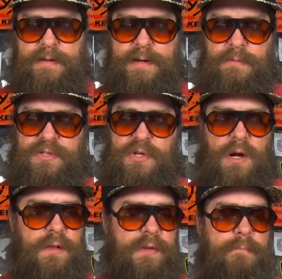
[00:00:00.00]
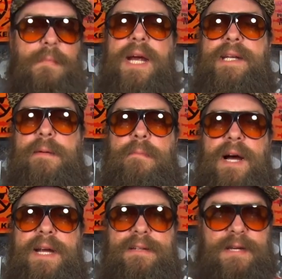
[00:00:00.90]
That one's called the Mighty
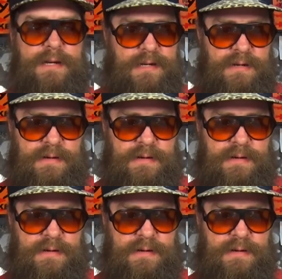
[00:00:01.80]
Mite.